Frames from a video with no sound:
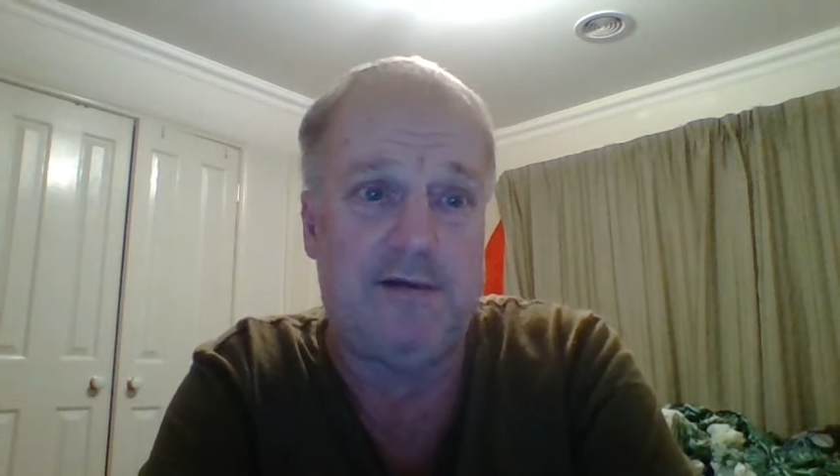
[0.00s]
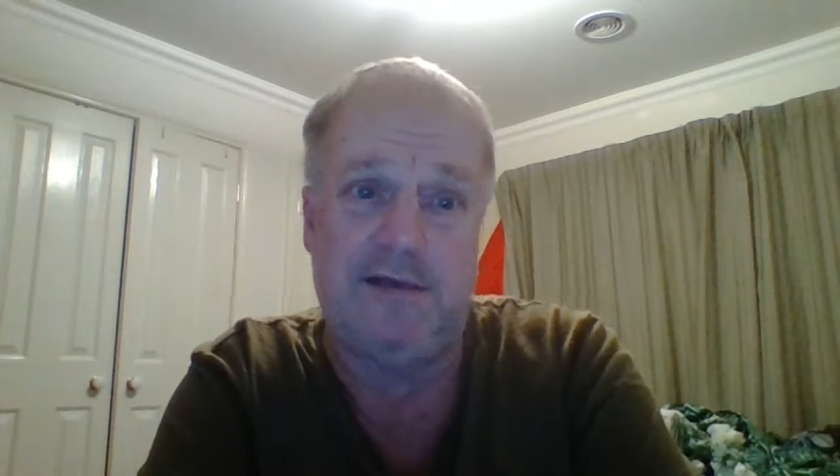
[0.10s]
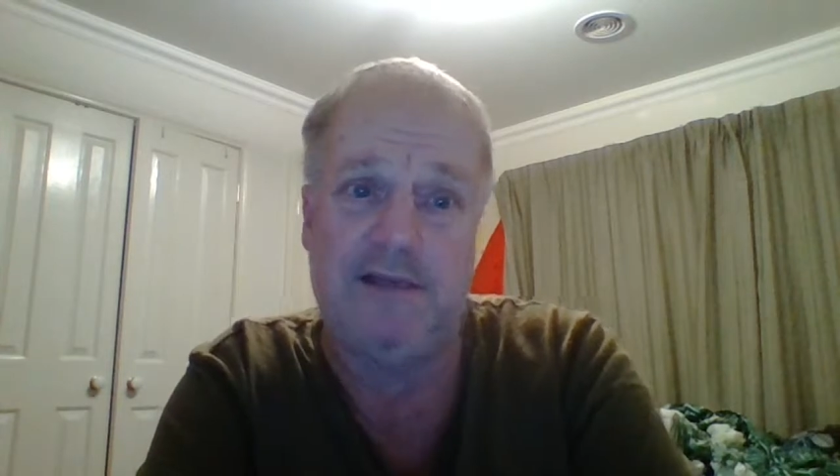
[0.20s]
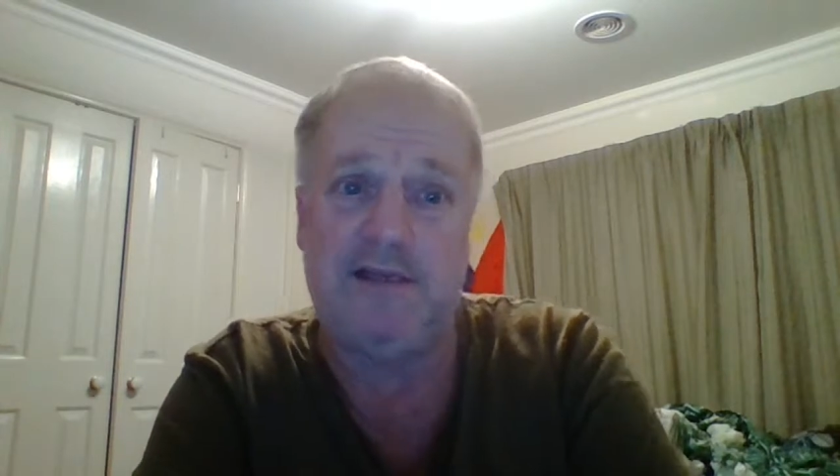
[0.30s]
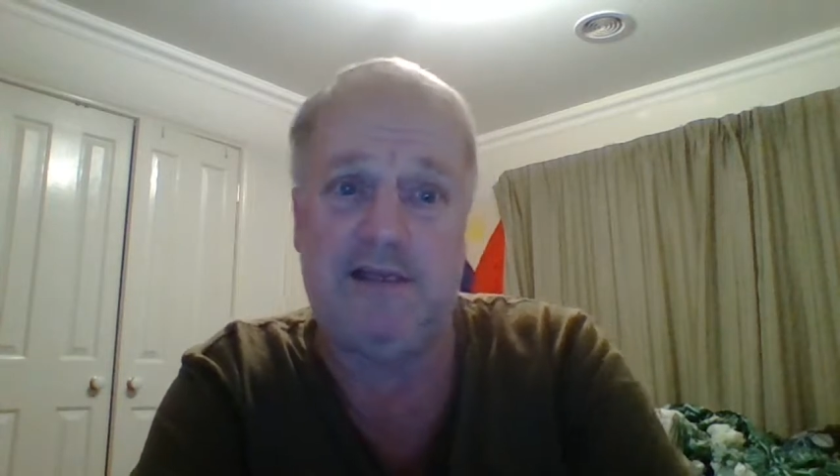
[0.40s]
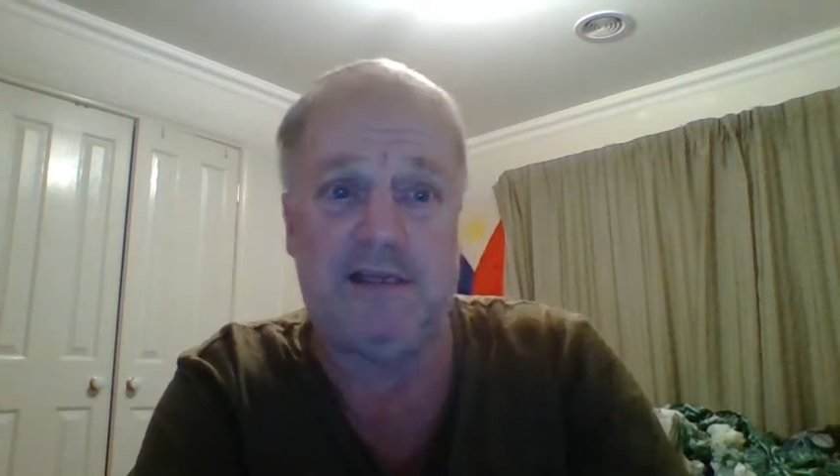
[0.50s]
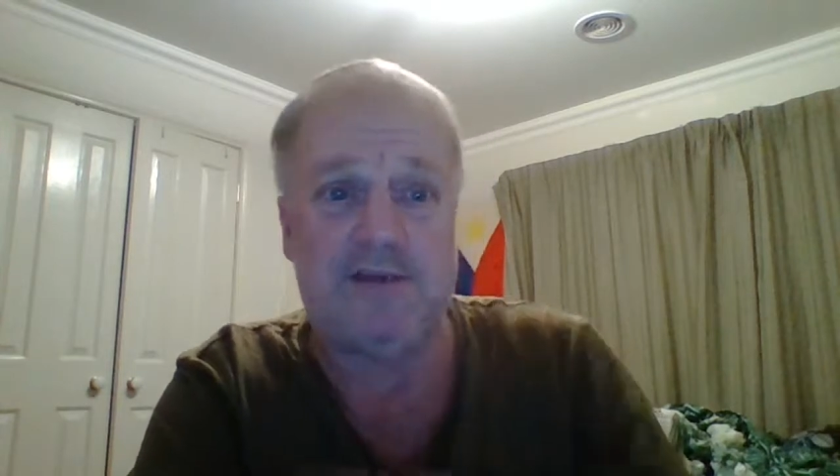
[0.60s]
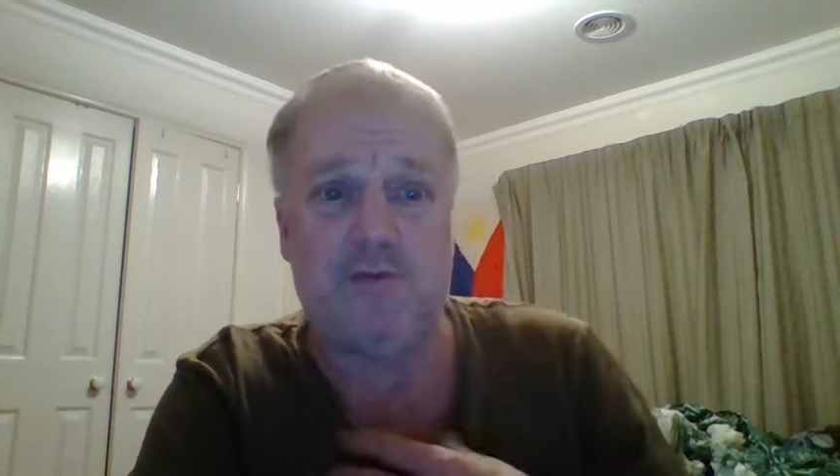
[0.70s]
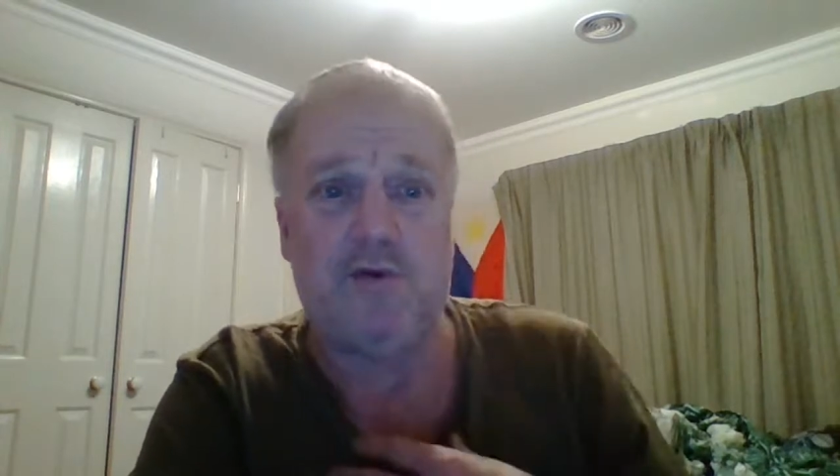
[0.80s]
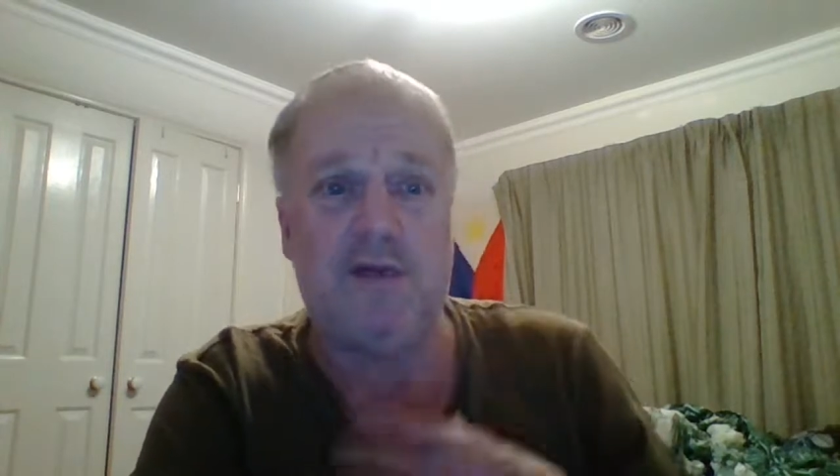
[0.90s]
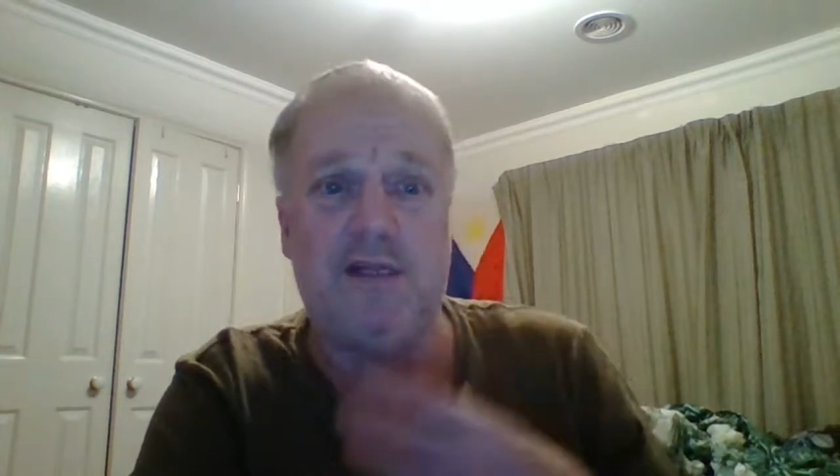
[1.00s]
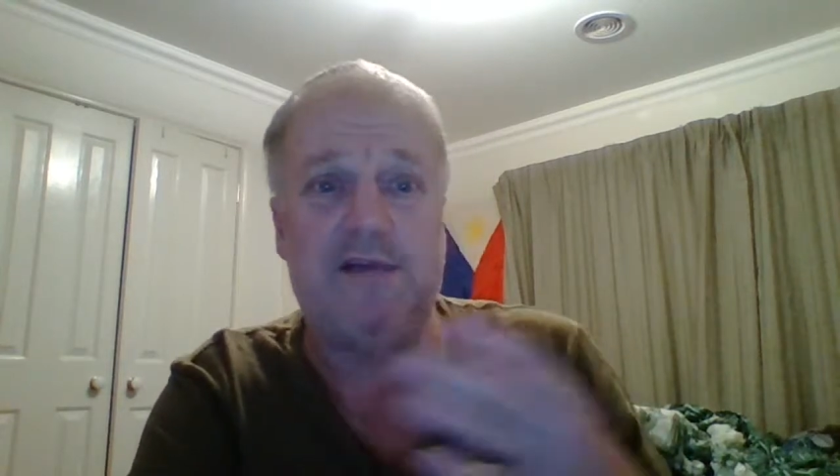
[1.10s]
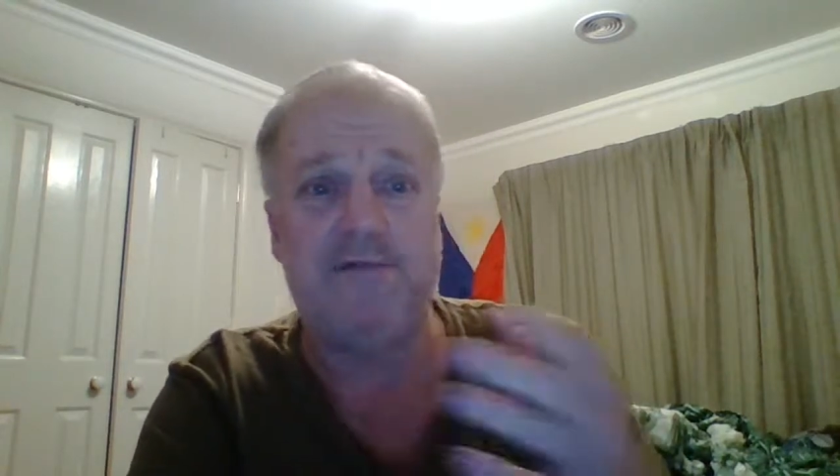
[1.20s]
And that's why I love